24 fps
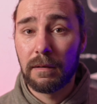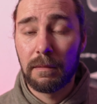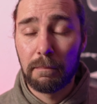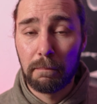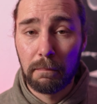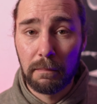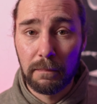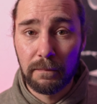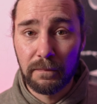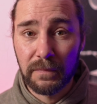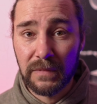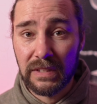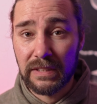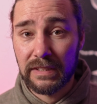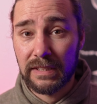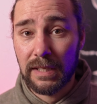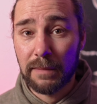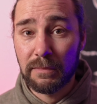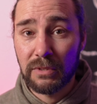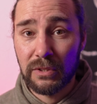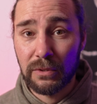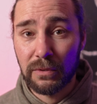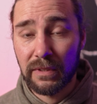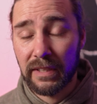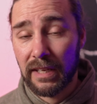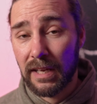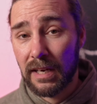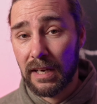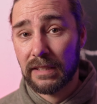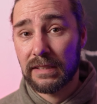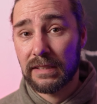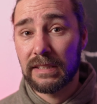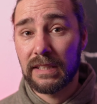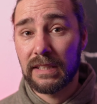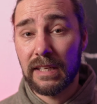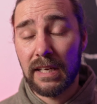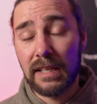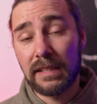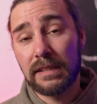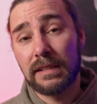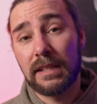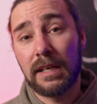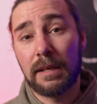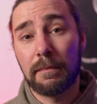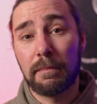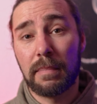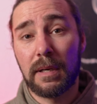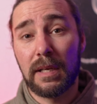the Samsung Galaxy
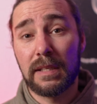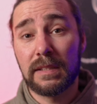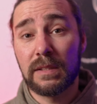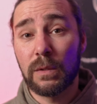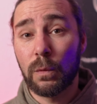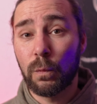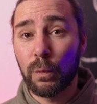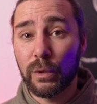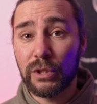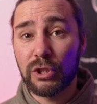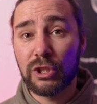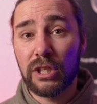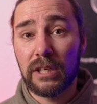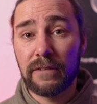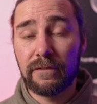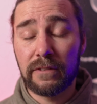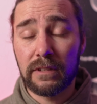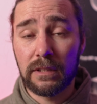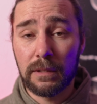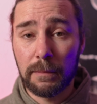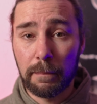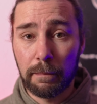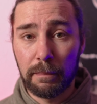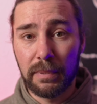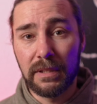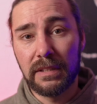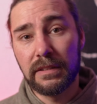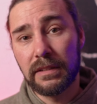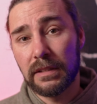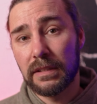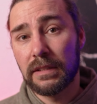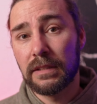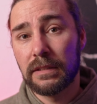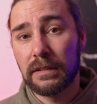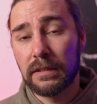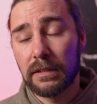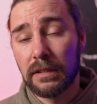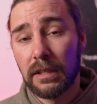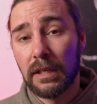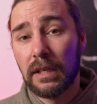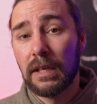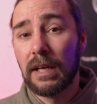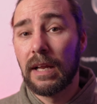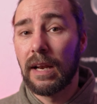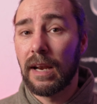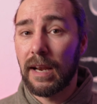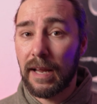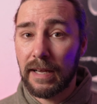S9 Plus, which have a built-in
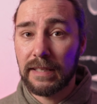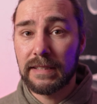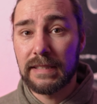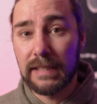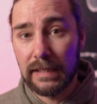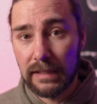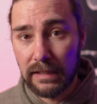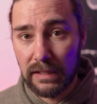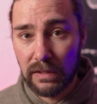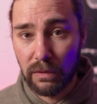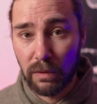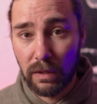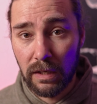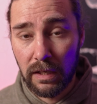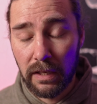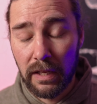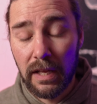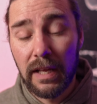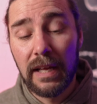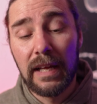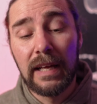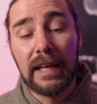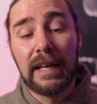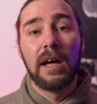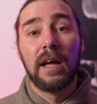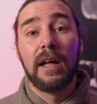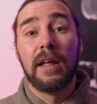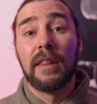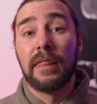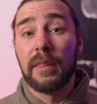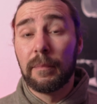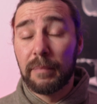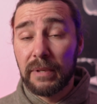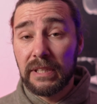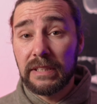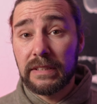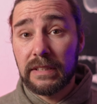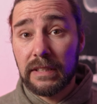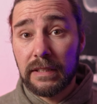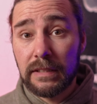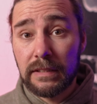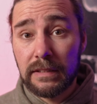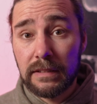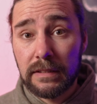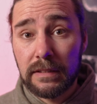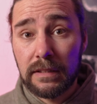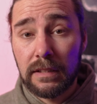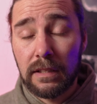light sensor. The
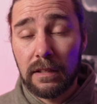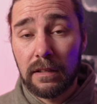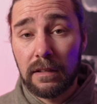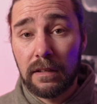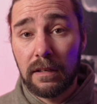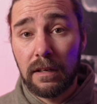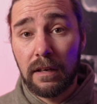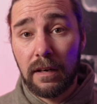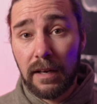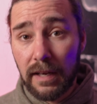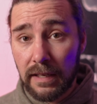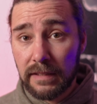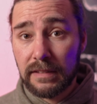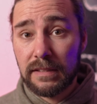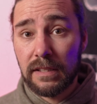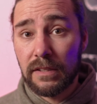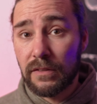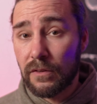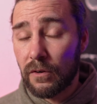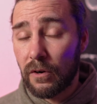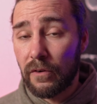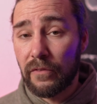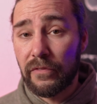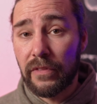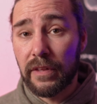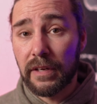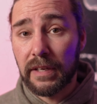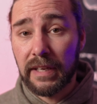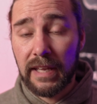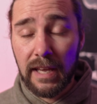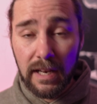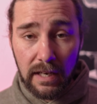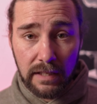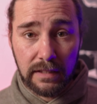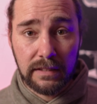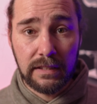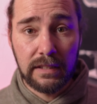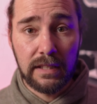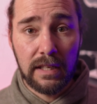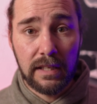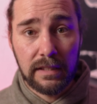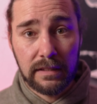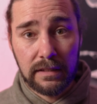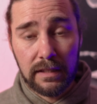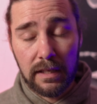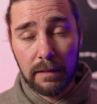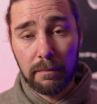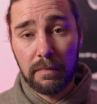built-in light sensor of the Galaxy
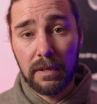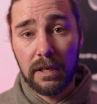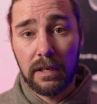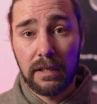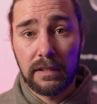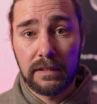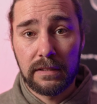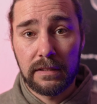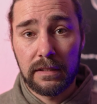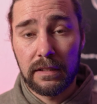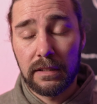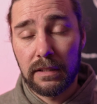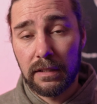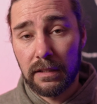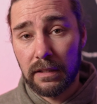S9 Plus